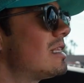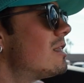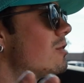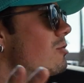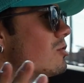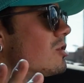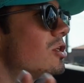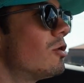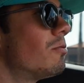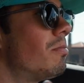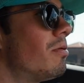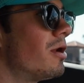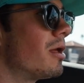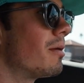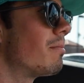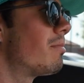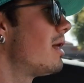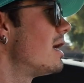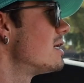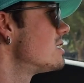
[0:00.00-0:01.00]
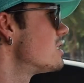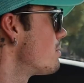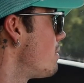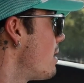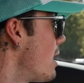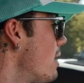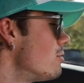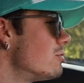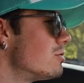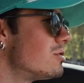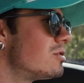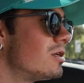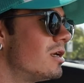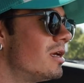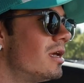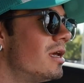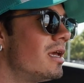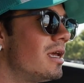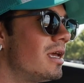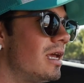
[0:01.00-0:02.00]
that they're still putting plastic paddles
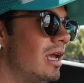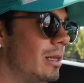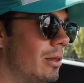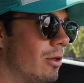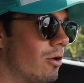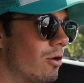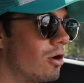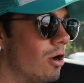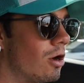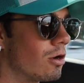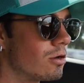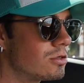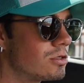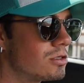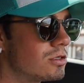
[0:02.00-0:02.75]
in their cars.